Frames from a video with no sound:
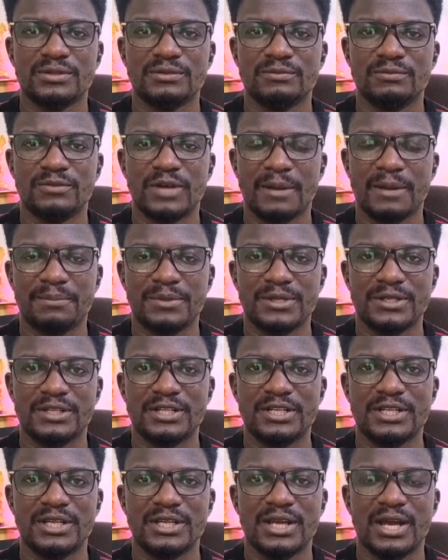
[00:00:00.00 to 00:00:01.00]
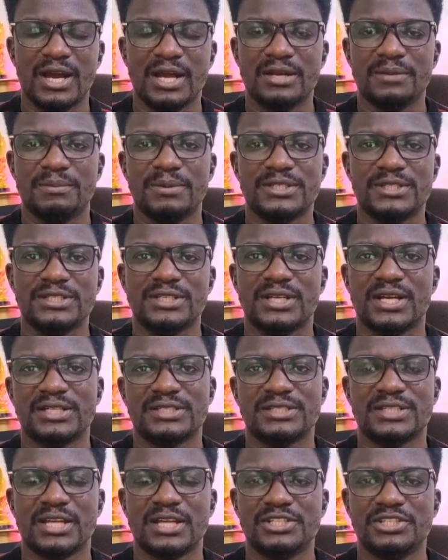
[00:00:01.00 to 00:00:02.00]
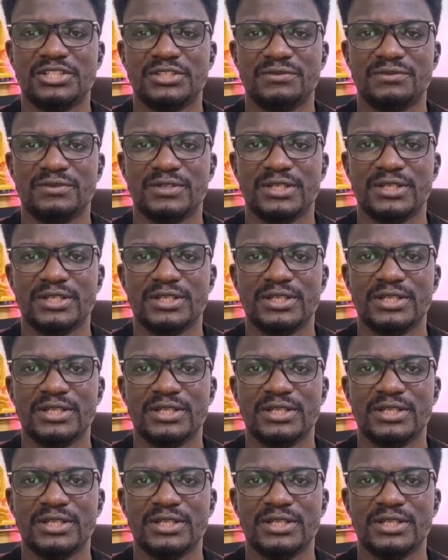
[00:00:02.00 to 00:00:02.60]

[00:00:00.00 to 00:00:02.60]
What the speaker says: rapidly, and the person can start shivering.